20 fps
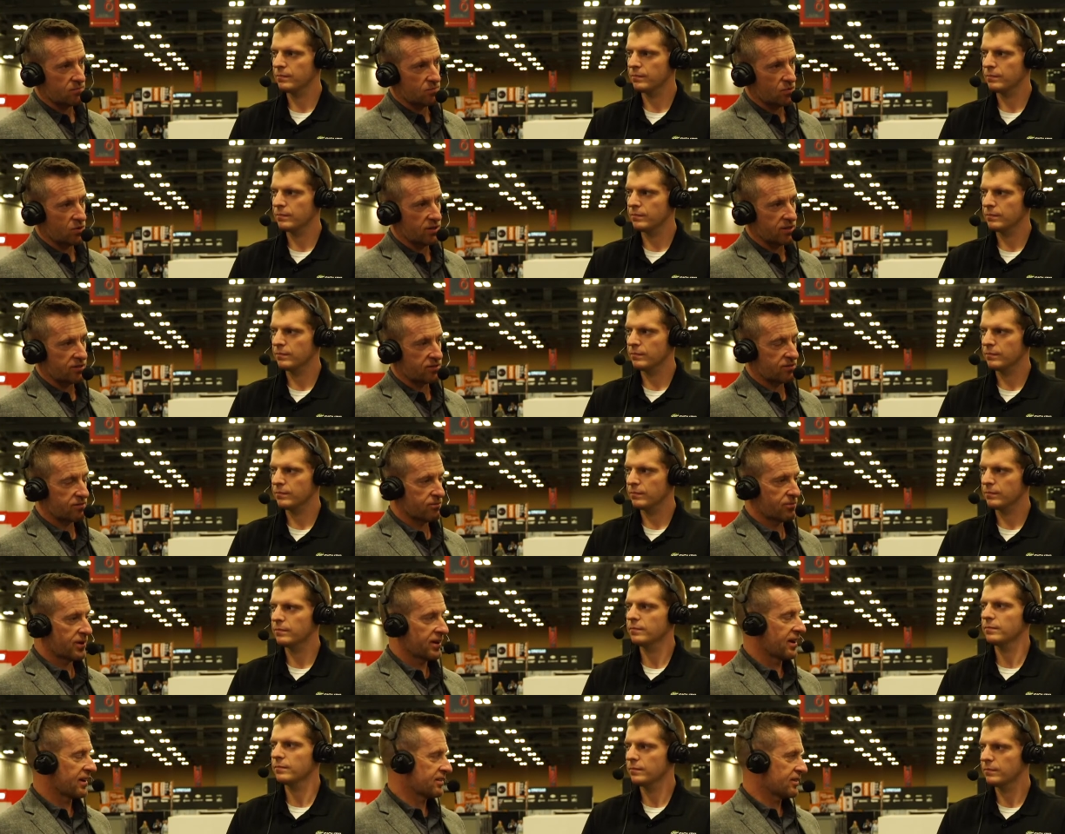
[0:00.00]
Speaker 1: which
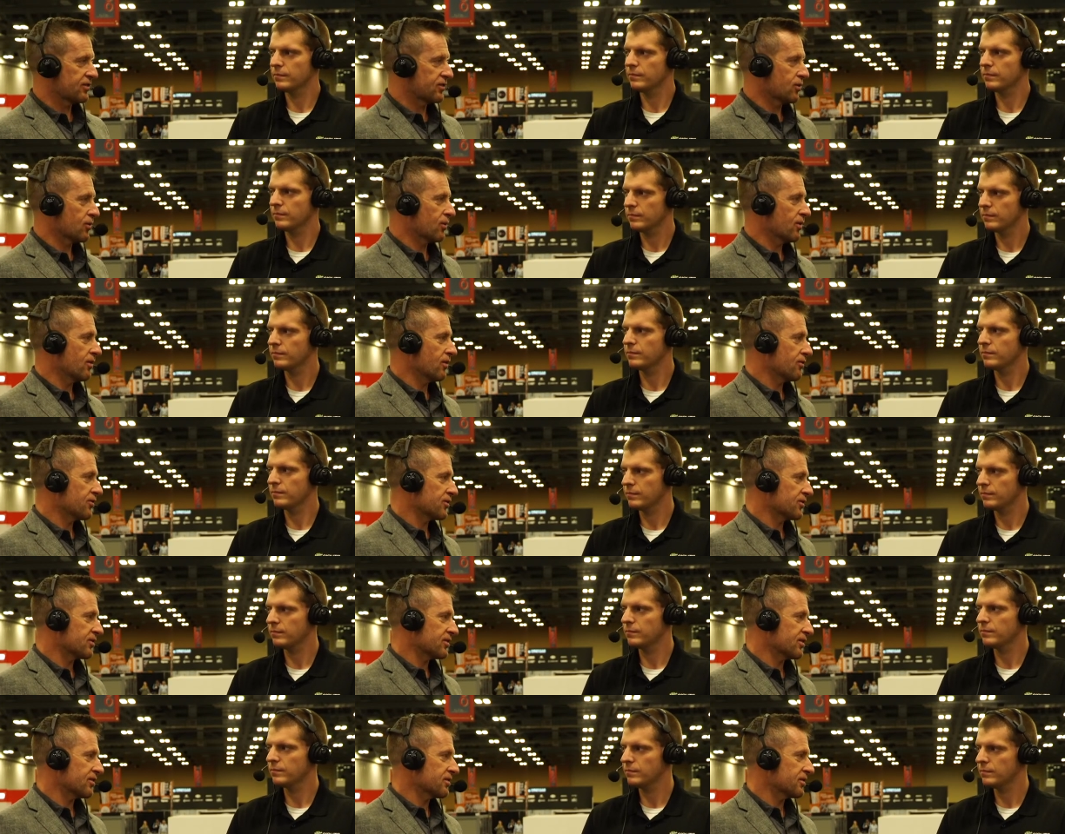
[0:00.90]
we got to tour your
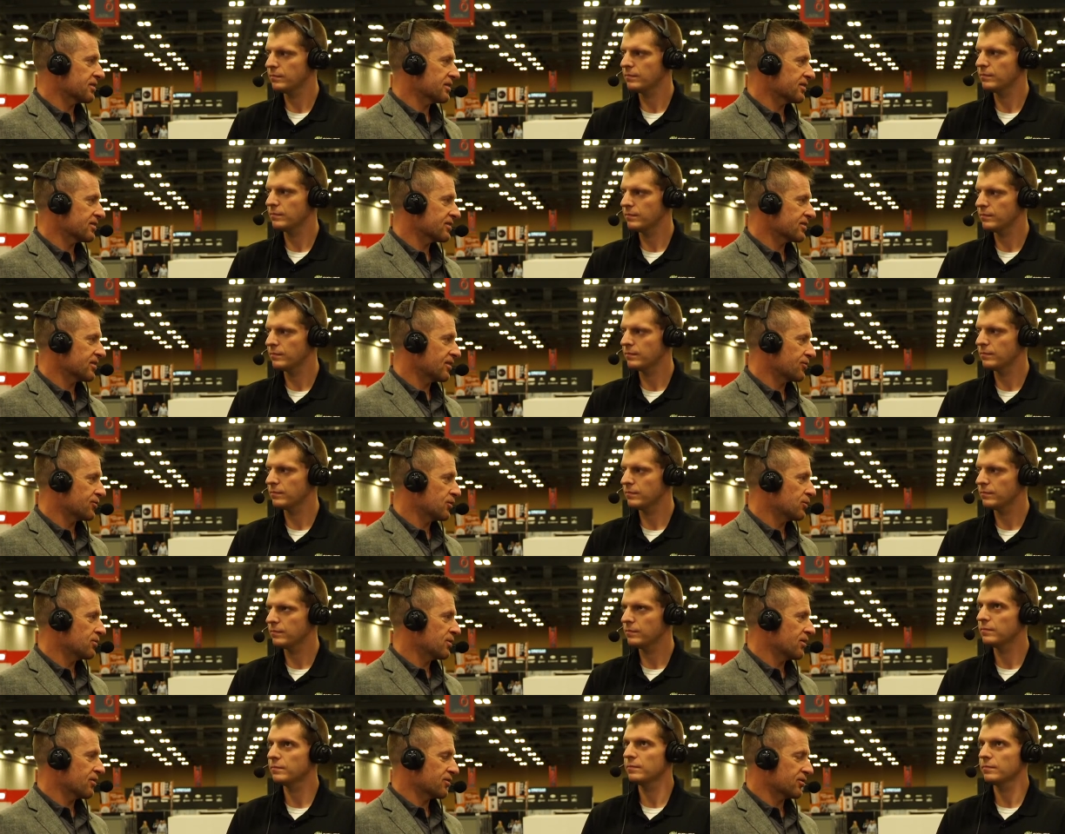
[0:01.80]
facilities a few
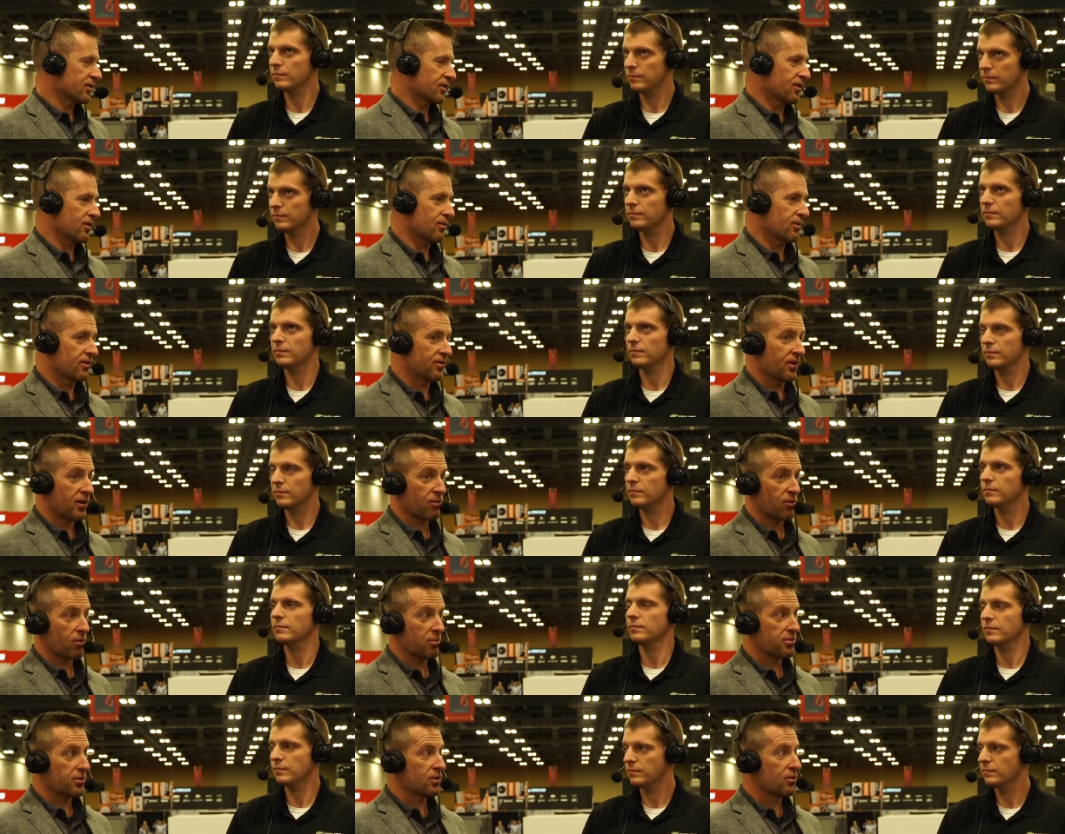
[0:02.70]
years ago, and they
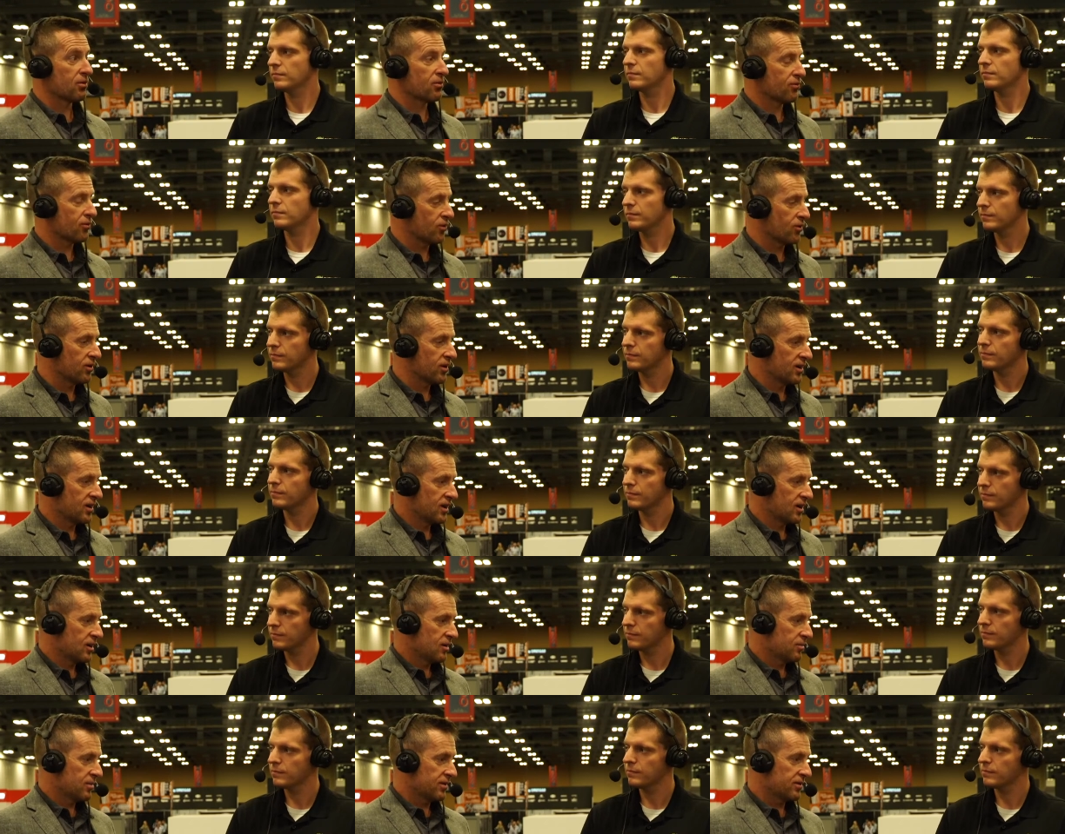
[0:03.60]
were beautiful.
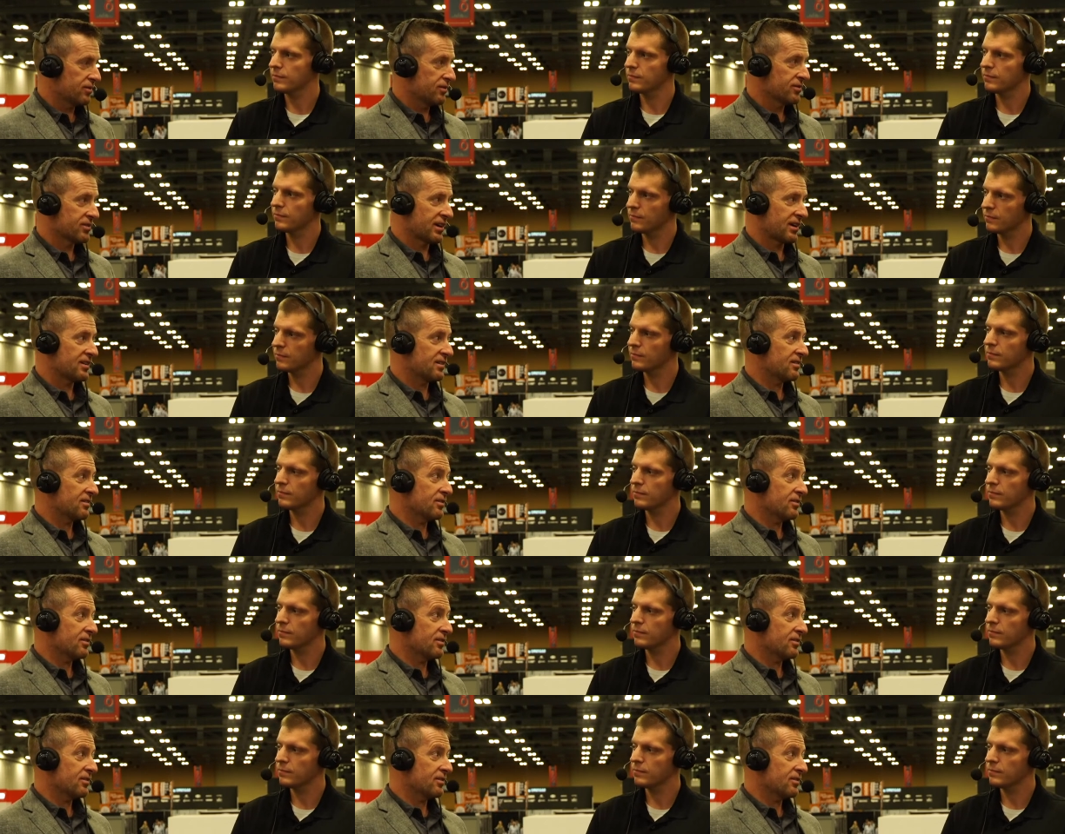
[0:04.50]
But you say